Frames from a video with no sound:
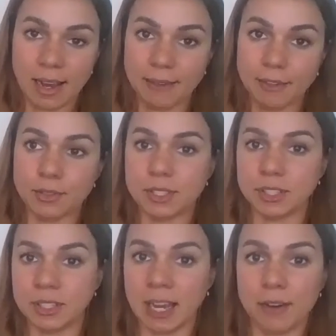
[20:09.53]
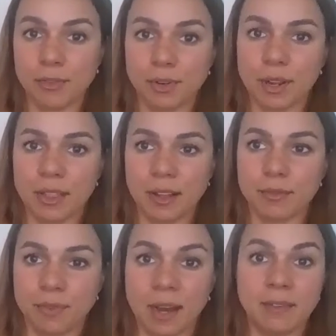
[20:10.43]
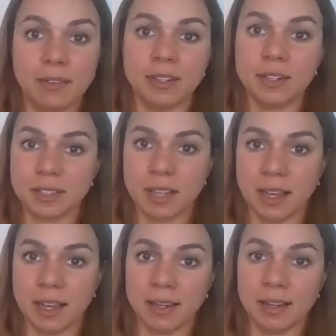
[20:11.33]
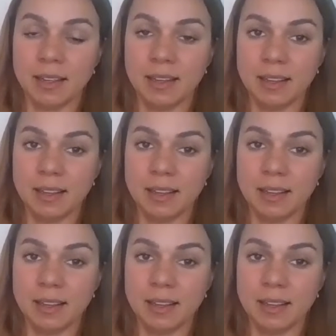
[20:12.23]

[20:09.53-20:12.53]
I've known Dylan now for, I think, five years, and